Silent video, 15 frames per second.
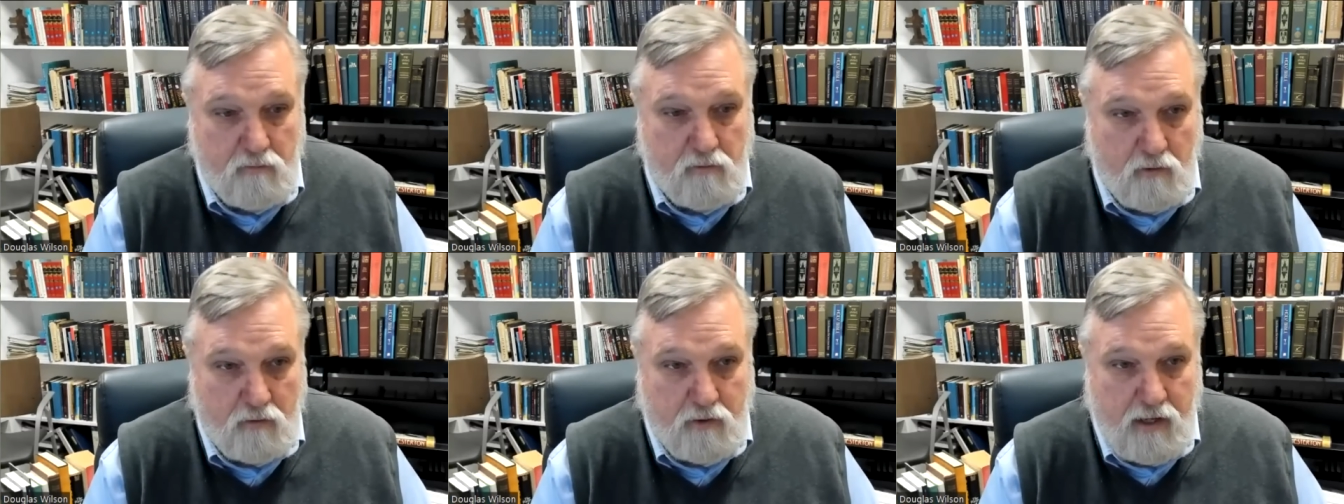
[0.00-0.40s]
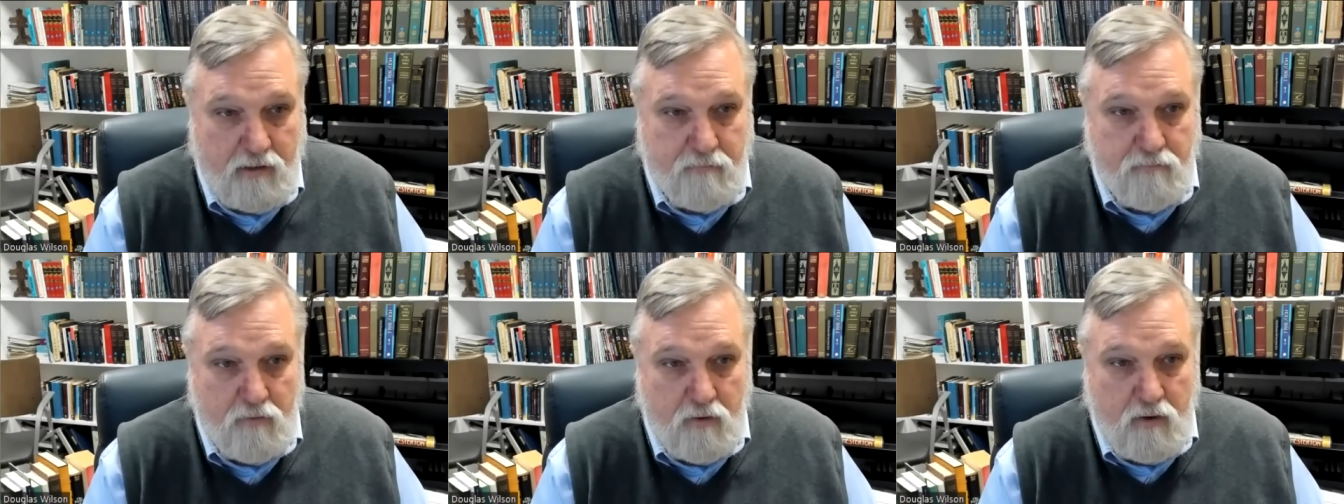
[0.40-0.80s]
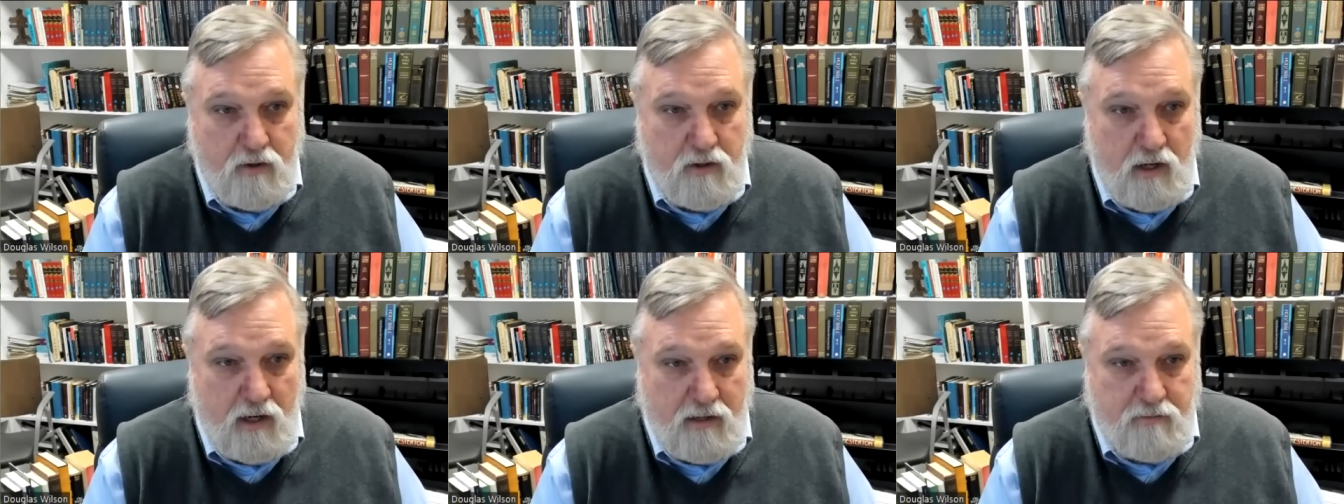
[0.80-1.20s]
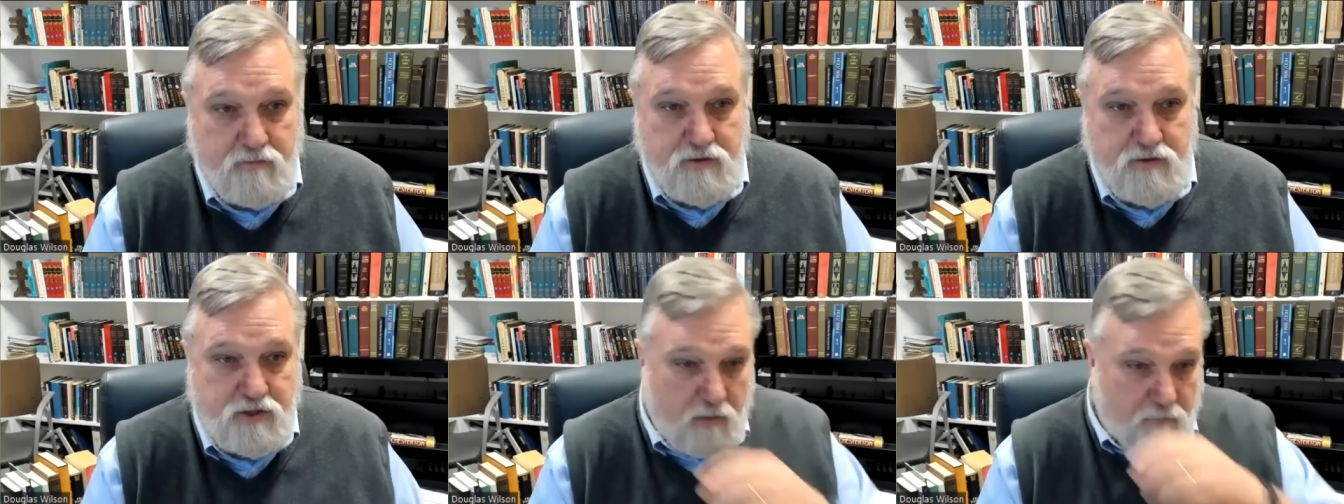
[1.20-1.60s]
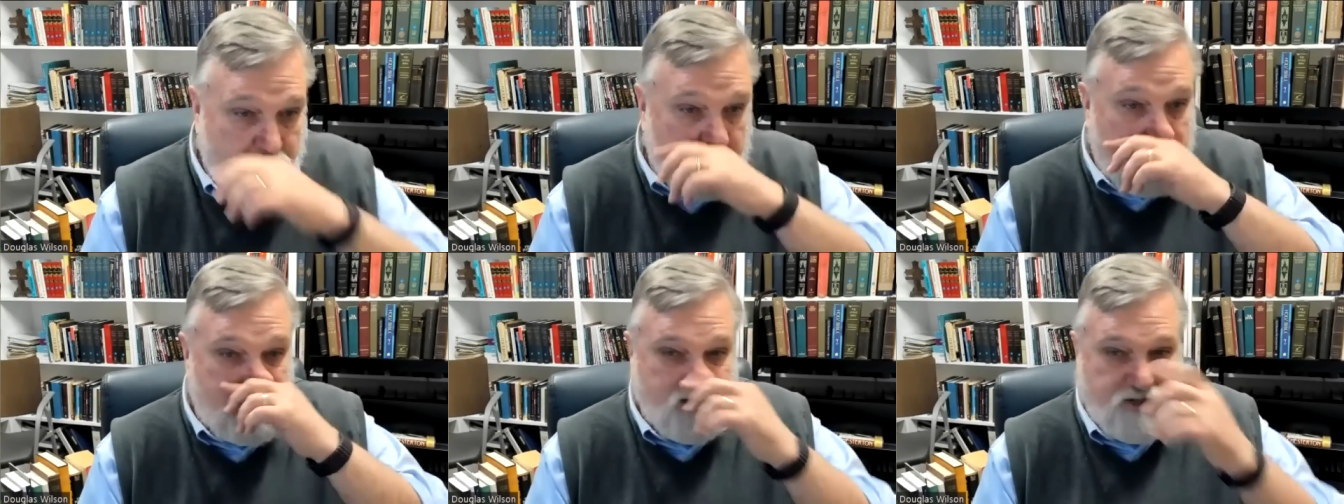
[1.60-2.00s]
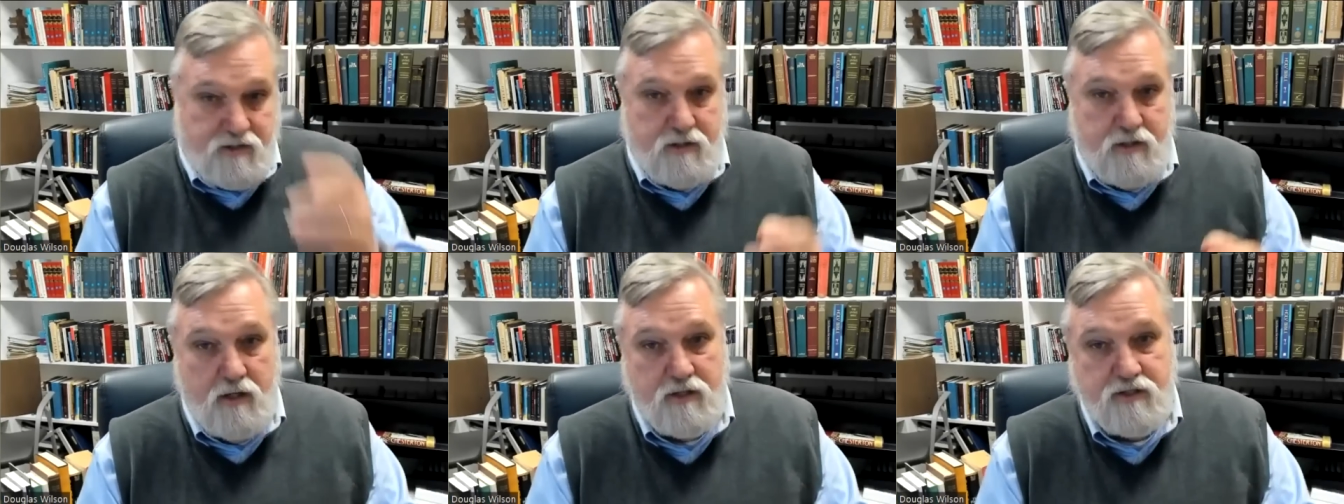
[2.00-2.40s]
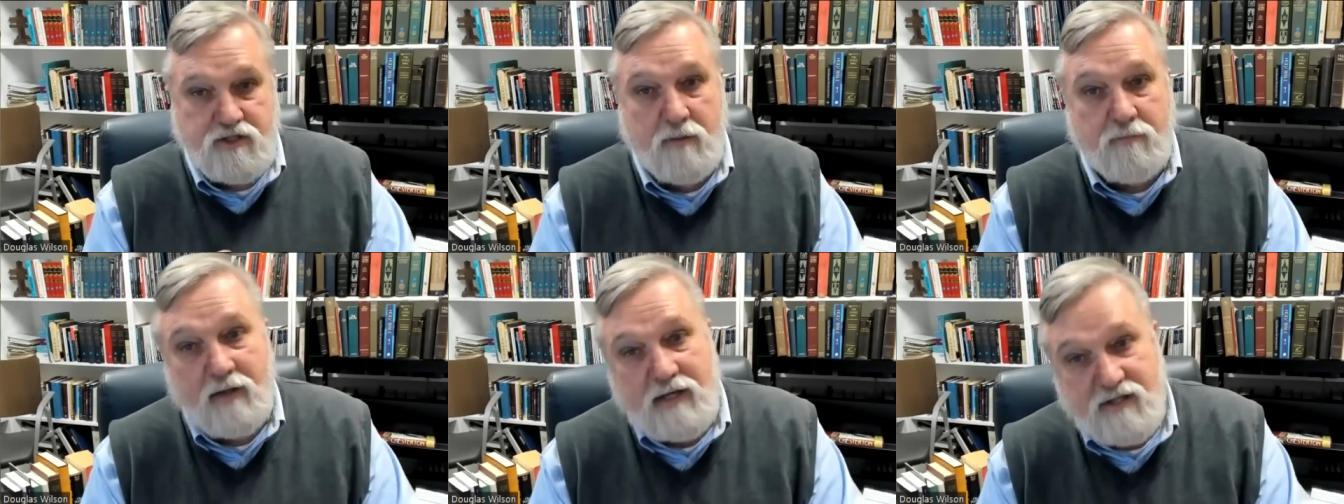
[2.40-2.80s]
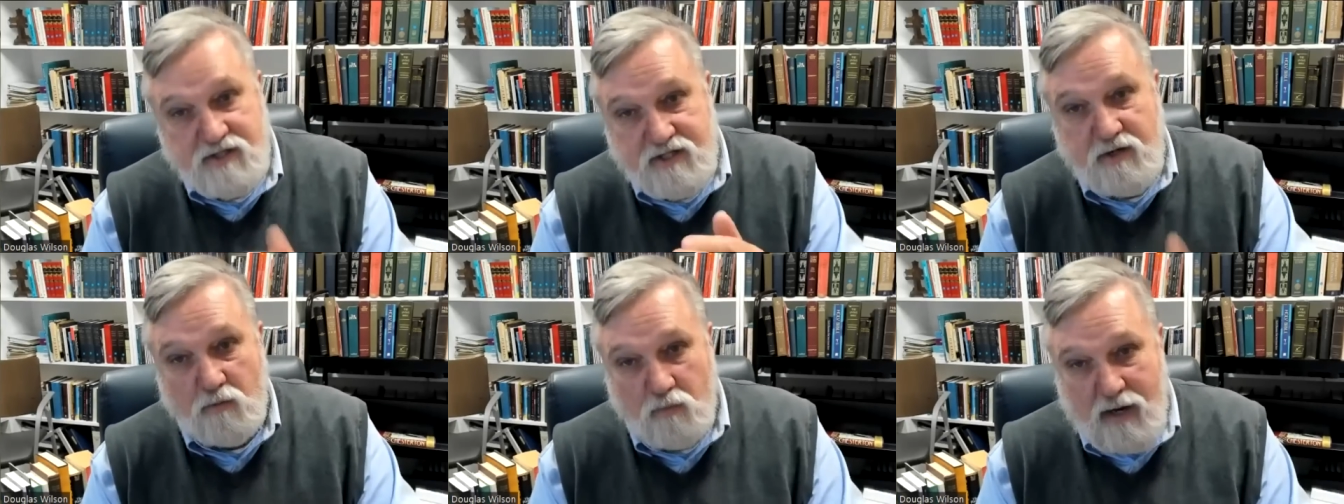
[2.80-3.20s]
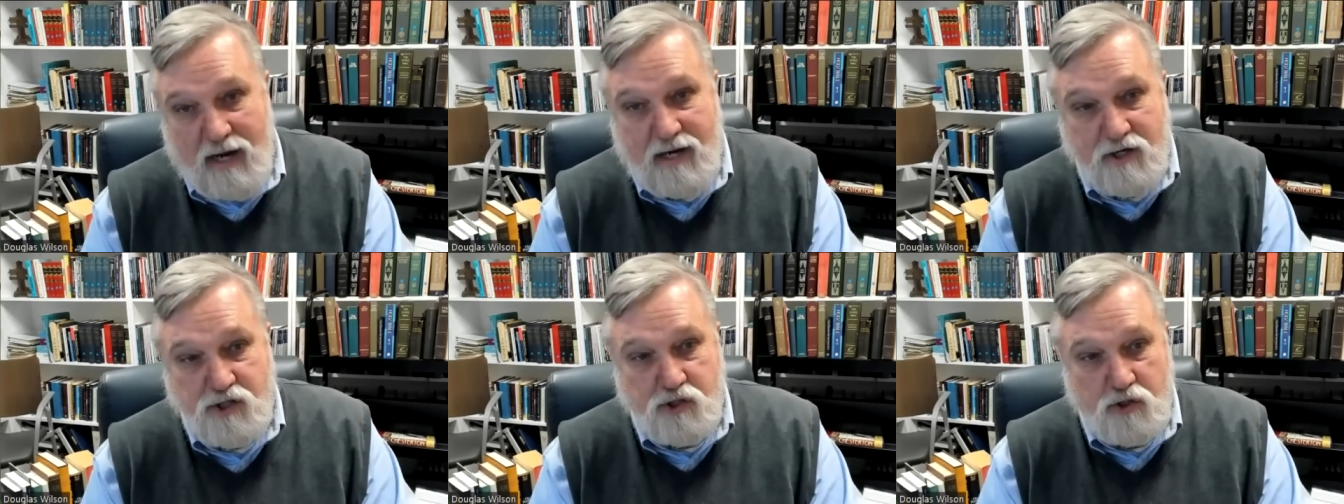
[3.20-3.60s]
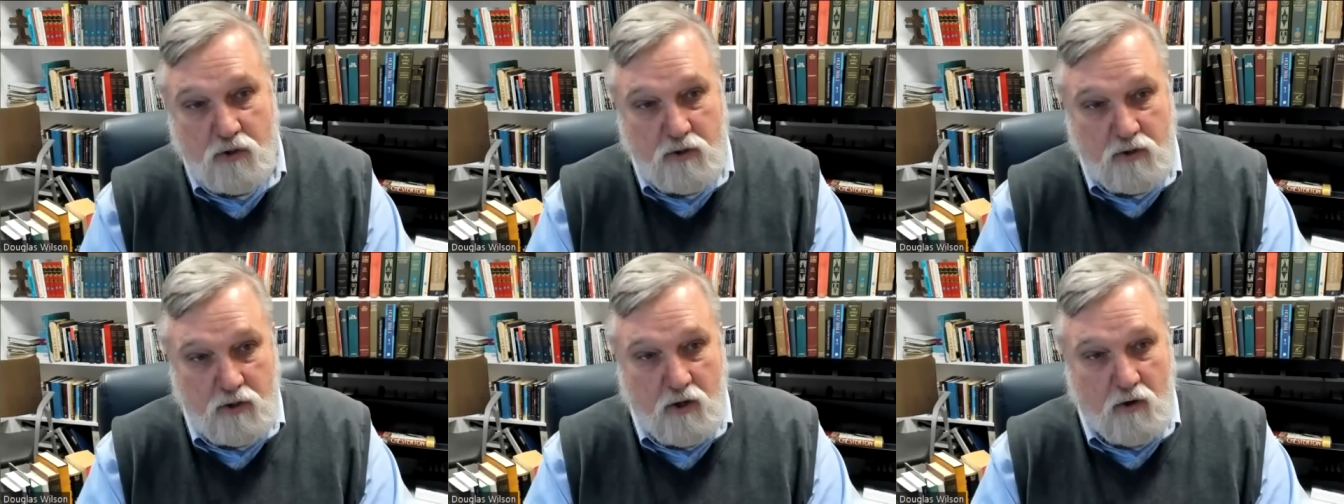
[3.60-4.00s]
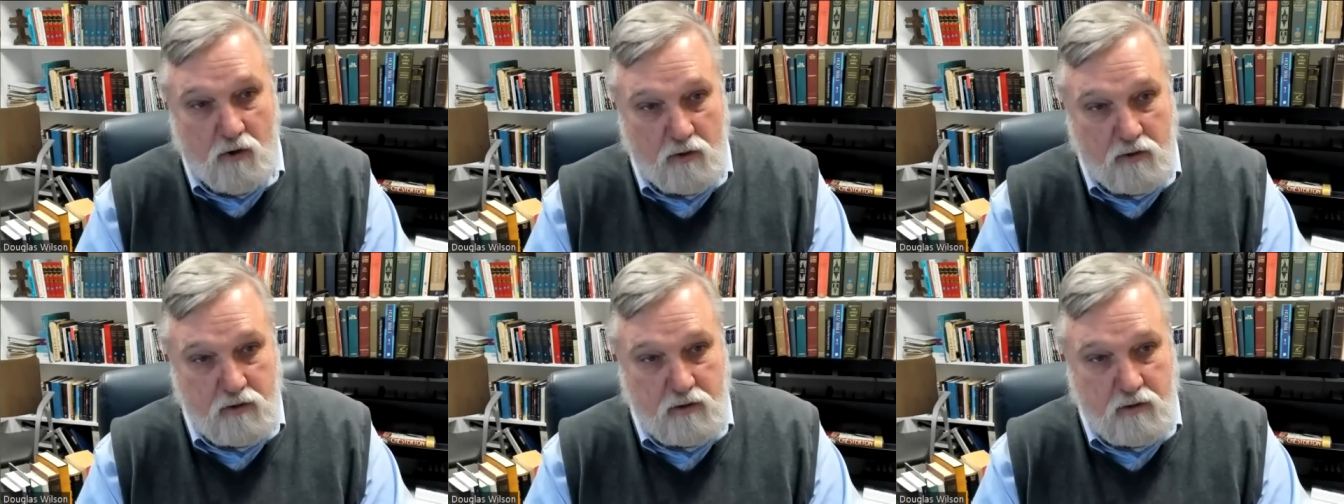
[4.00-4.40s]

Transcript: okay uh, something is something is deranged or or